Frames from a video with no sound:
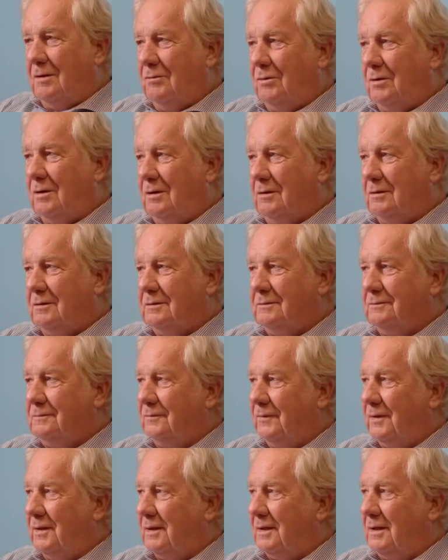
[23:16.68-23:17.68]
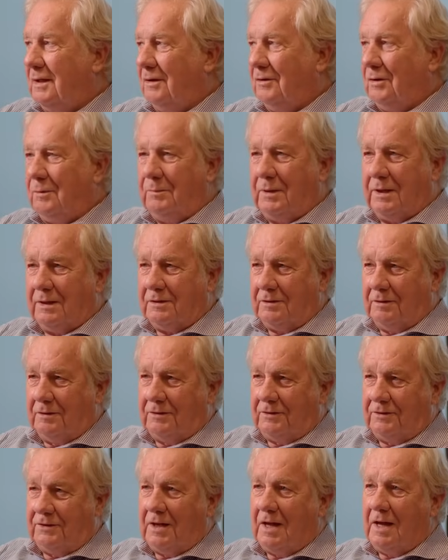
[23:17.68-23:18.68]
Well, going back to
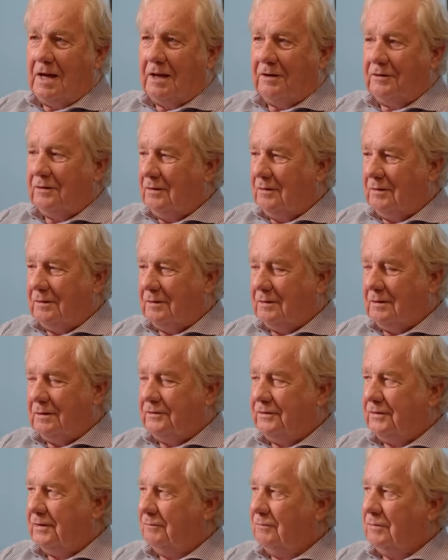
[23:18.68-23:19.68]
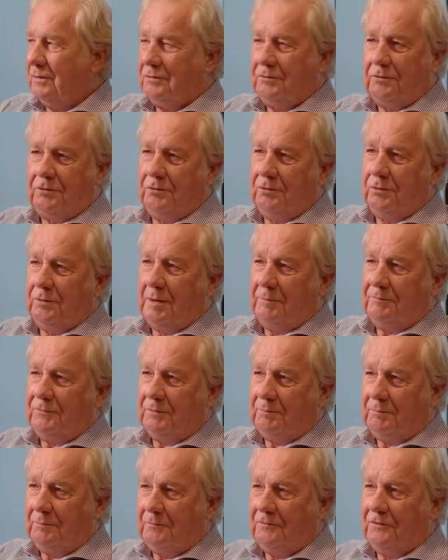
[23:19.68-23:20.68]
the start, I said we grew up
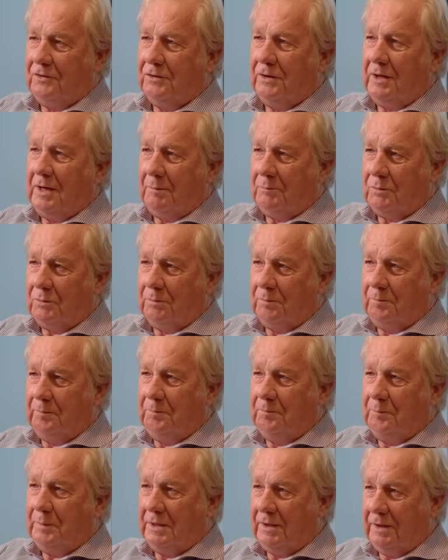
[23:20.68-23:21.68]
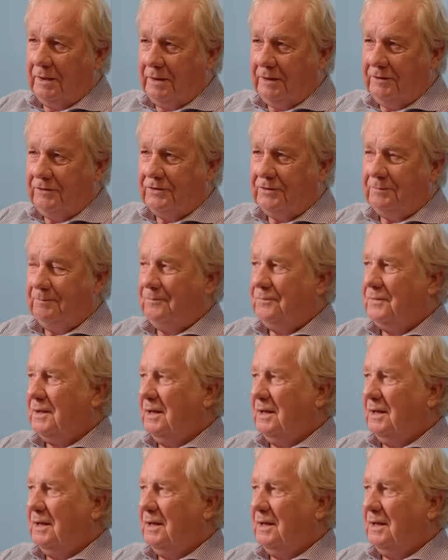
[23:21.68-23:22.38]
from very humble beginnings.